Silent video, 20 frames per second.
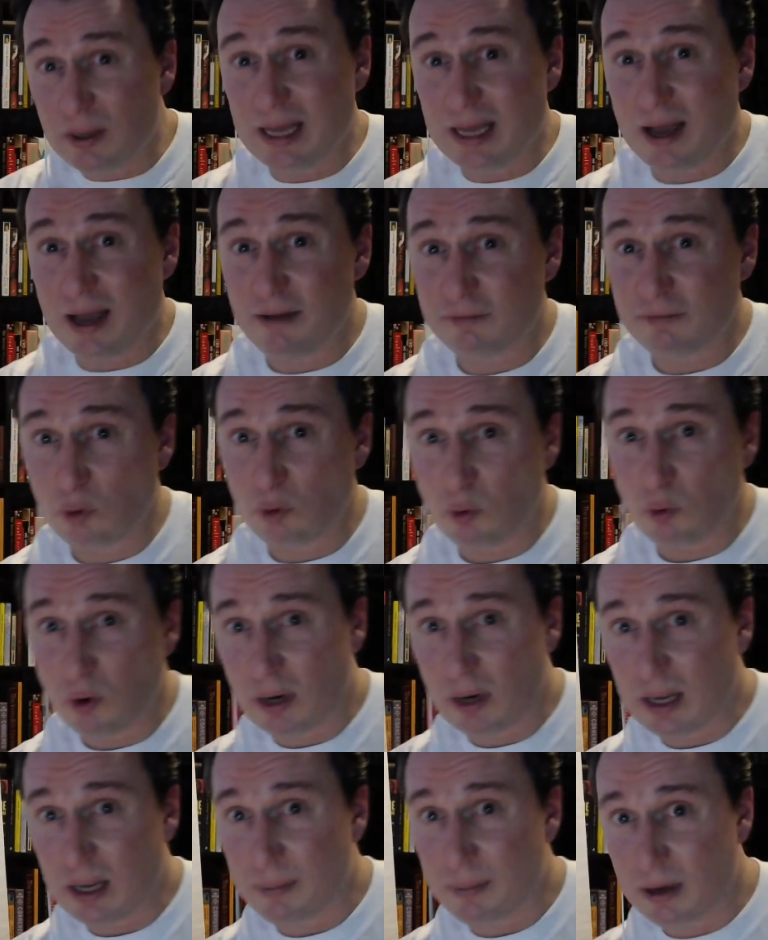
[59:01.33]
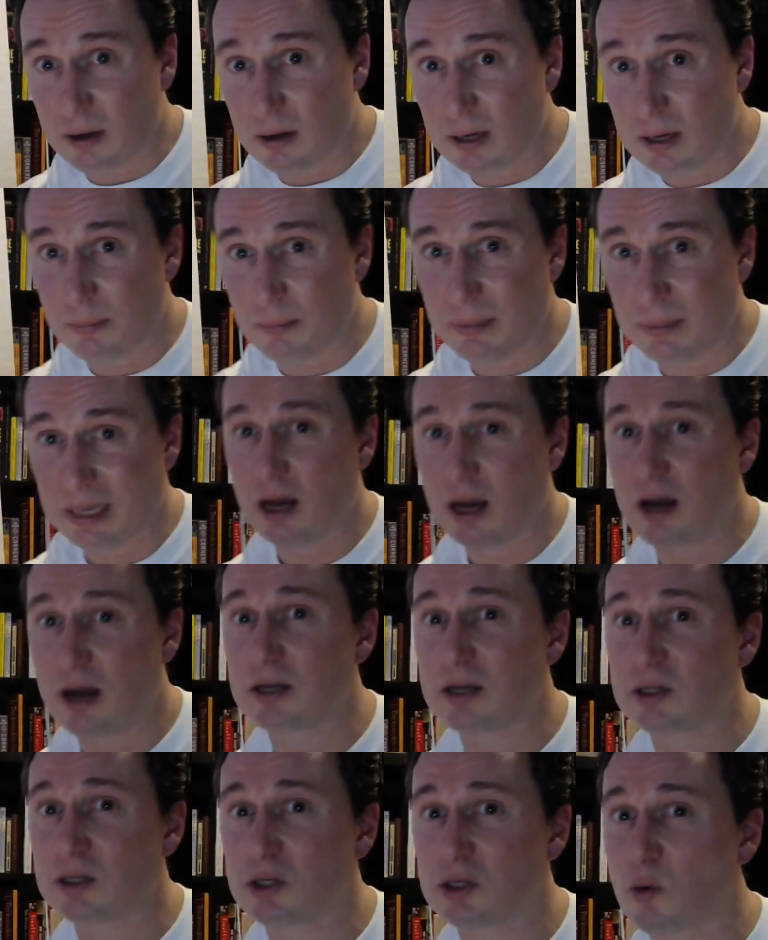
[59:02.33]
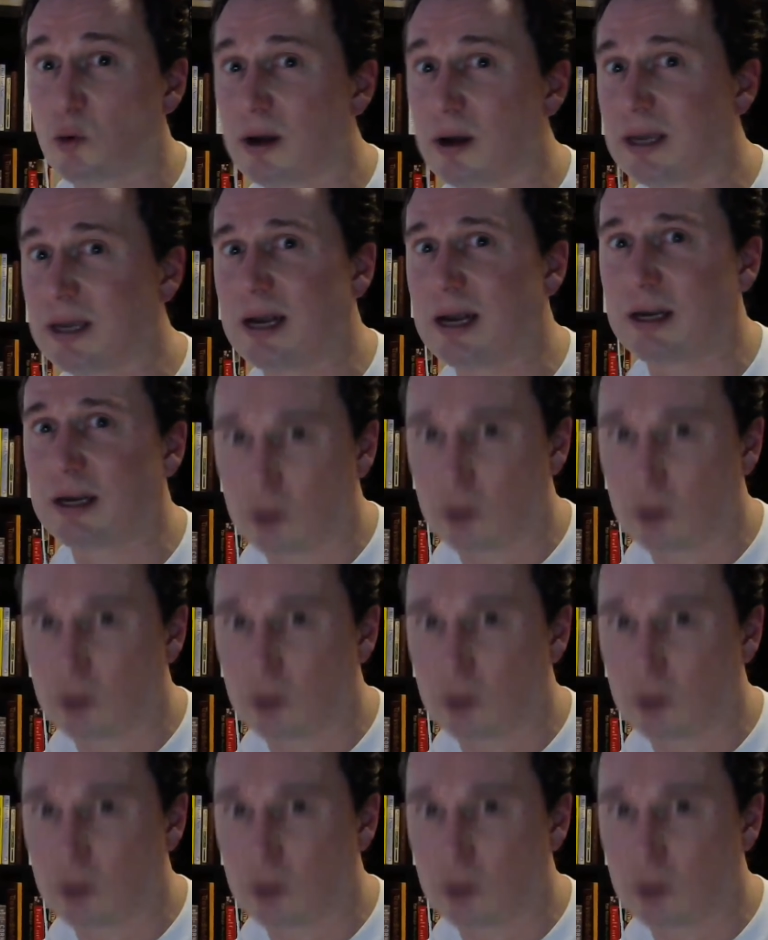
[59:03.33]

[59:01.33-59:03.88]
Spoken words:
have to worry about it because you are getting